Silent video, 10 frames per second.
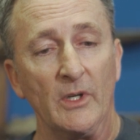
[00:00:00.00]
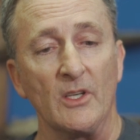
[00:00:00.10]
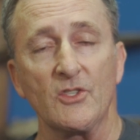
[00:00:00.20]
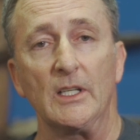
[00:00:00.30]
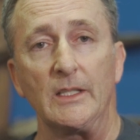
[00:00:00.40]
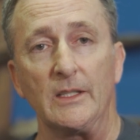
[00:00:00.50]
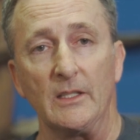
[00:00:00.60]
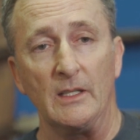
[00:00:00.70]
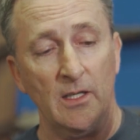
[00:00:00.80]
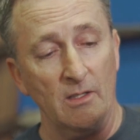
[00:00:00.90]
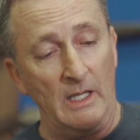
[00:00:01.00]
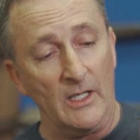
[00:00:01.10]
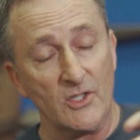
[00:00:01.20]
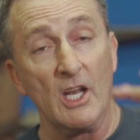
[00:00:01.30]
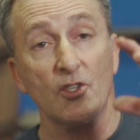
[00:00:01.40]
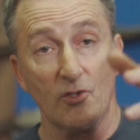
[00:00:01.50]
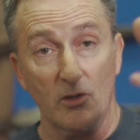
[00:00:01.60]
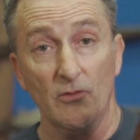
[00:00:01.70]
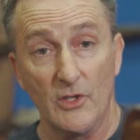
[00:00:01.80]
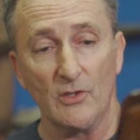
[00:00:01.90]
went inside there and attached to
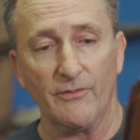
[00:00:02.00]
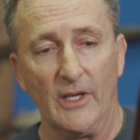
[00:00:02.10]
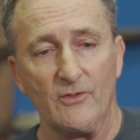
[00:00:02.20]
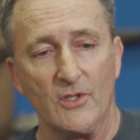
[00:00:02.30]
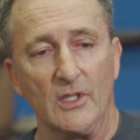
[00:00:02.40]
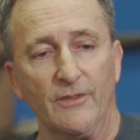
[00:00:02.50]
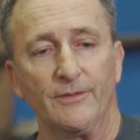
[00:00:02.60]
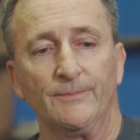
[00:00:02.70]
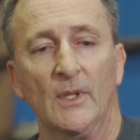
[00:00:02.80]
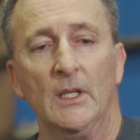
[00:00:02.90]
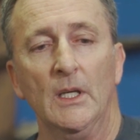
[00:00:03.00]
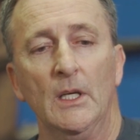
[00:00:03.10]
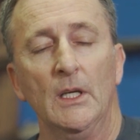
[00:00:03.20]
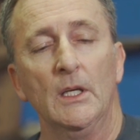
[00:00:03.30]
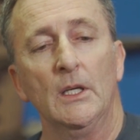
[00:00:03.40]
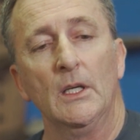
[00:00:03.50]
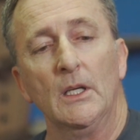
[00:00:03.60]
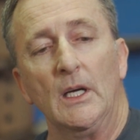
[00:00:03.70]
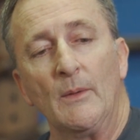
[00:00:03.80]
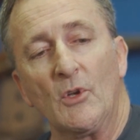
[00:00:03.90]
the original factory stuff.
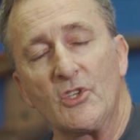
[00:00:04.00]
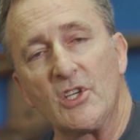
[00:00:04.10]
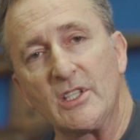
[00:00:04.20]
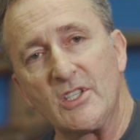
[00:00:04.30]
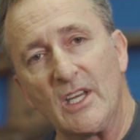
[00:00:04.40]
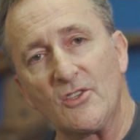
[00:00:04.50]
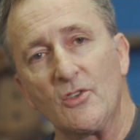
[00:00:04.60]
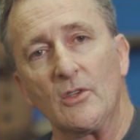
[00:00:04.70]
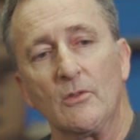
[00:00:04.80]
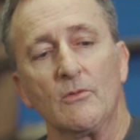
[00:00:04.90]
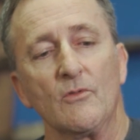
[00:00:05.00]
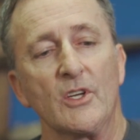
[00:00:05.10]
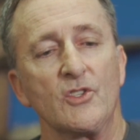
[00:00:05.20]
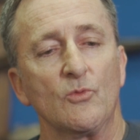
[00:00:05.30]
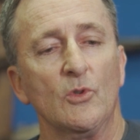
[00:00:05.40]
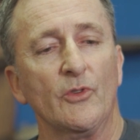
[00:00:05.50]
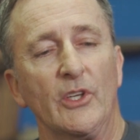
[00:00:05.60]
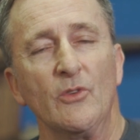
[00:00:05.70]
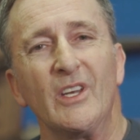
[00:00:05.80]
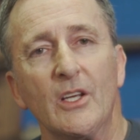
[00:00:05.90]
I'm not saying to the rest of the world
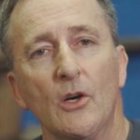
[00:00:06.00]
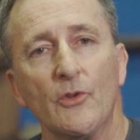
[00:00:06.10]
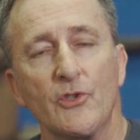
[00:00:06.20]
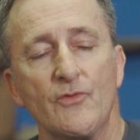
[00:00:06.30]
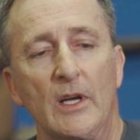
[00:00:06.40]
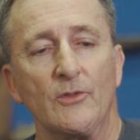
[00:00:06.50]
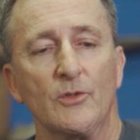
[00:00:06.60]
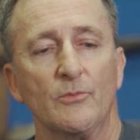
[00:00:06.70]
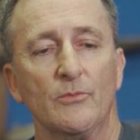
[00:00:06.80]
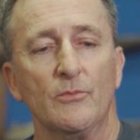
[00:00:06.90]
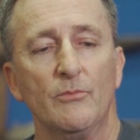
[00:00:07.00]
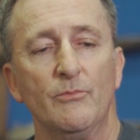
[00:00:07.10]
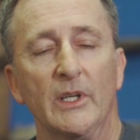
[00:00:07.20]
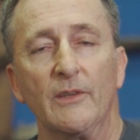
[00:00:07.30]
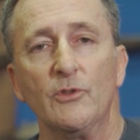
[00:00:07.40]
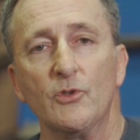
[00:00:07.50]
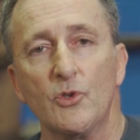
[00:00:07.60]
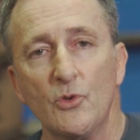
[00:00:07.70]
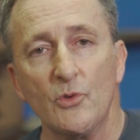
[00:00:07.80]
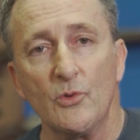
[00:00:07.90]
that you need to go this route, but if you
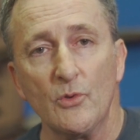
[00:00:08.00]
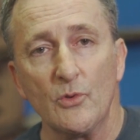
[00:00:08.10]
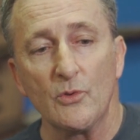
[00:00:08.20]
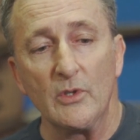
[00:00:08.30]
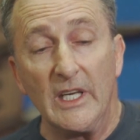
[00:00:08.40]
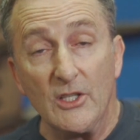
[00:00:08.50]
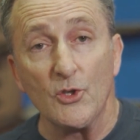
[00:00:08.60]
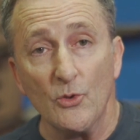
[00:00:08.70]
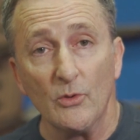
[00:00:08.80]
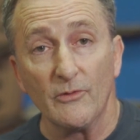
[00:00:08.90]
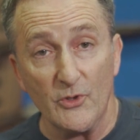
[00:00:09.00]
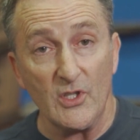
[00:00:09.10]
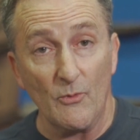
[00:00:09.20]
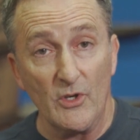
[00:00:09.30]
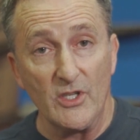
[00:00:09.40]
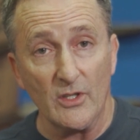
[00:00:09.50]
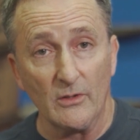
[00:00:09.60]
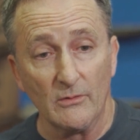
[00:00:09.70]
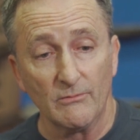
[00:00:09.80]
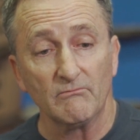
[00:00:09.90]
do need to, for some
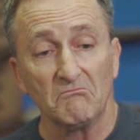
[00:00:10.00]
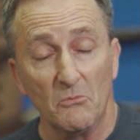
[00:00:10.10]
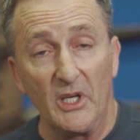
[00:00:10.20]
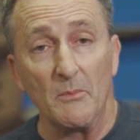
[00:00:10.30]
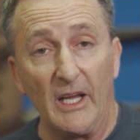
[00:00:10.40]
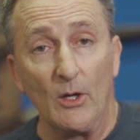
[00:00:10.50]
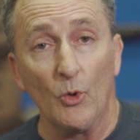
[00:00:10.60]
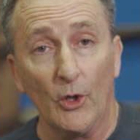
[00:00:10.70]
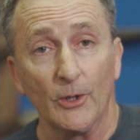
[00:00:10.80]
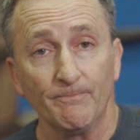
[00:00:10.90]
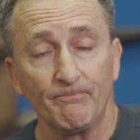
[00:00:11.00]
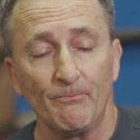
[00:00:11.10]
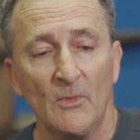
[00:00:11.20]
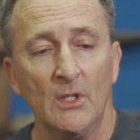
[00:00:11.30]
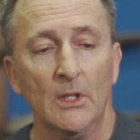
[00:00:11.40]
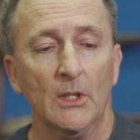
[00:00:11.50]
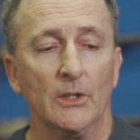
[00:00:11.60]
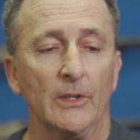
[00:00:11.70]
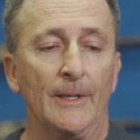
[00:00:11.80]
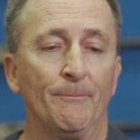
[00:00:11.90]
reason, we can make it work.
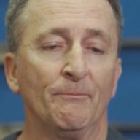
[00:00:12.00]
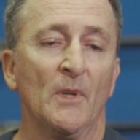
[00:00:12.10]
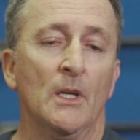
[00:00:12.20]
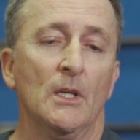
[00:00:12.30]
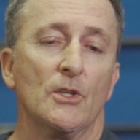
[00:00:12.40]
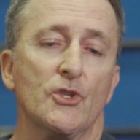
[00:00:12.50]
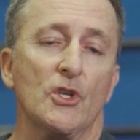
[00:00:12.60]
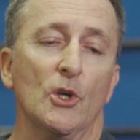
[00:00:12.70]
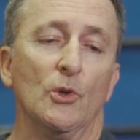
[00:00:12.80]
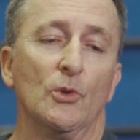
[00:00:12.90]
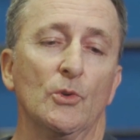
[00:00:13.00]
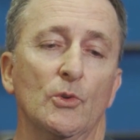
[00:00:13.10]
All right. So